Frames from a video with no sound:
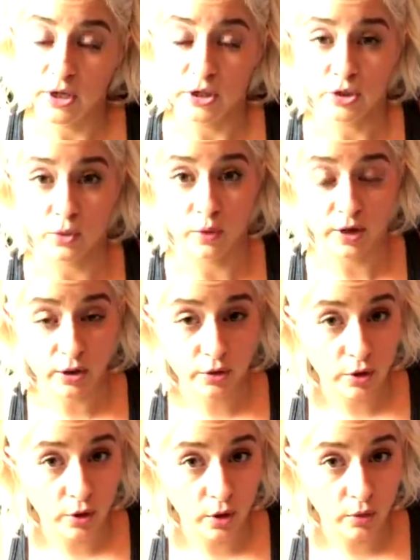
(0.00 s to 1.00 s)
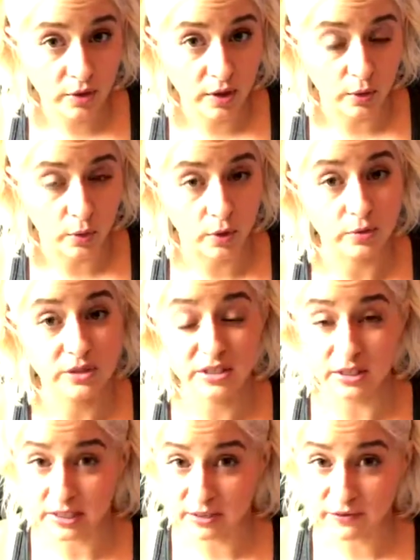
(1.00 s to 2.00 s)
So regular coconut oil
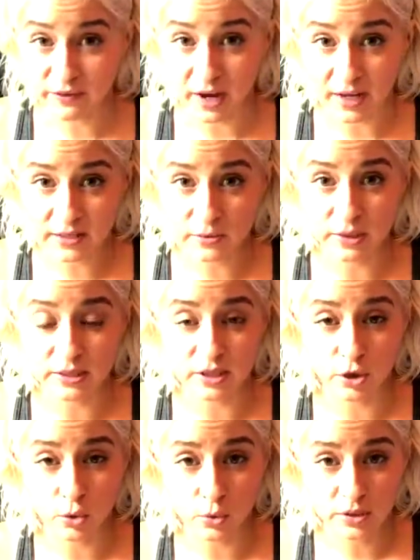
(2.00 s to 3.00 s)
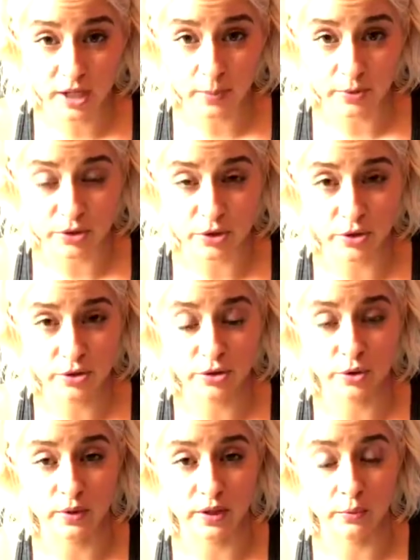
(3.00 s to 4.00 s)
solidifies when it's in cool temperatures,
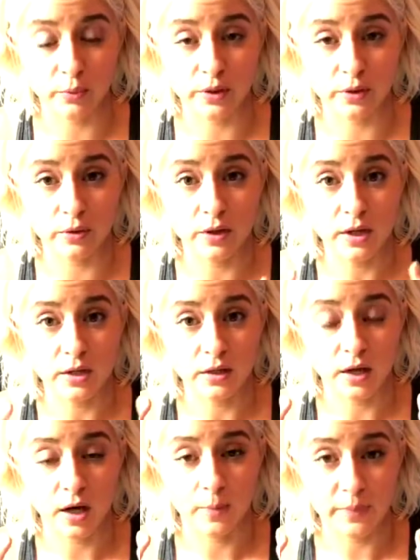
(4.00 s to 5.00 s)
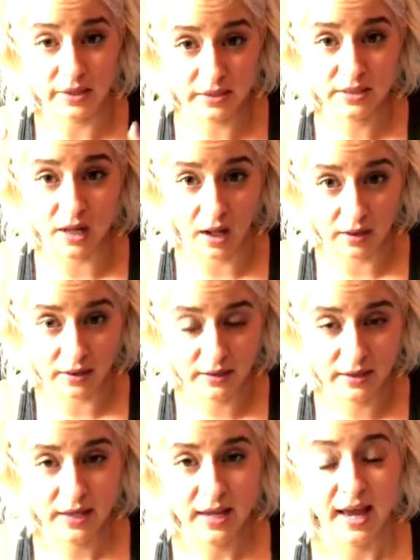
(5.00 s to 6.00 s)
so it will be a solid.
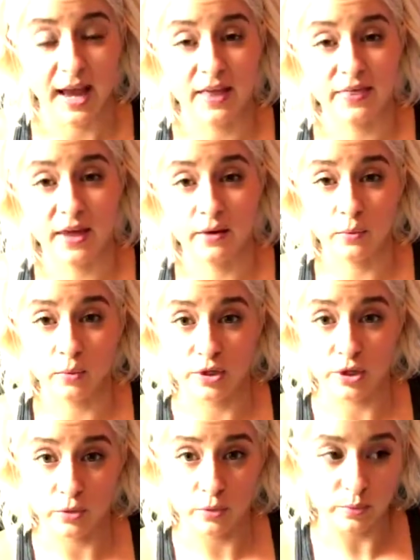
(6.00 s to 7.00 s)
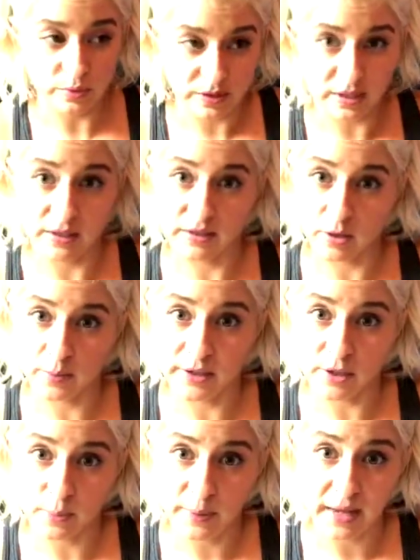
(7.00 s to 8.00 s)
And then when you stick a little bit
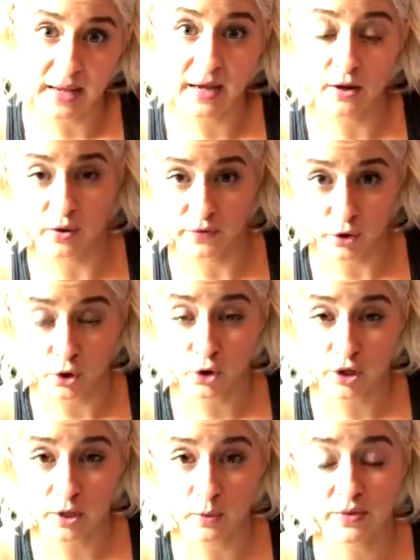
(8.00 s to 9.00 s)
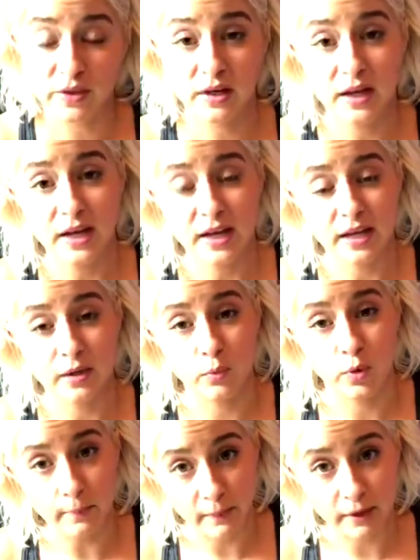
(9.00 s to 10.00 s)
in your pan, or if you're cooking with it, it
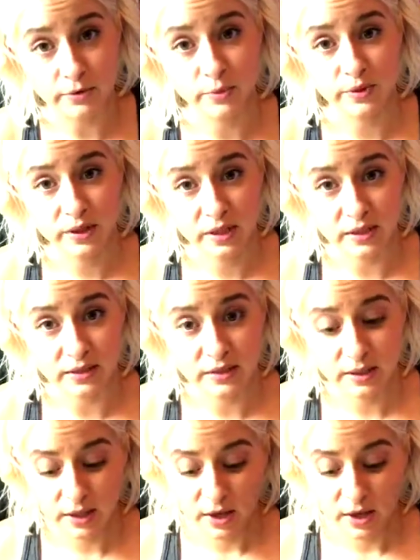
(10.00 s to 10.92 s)
will melt with heat.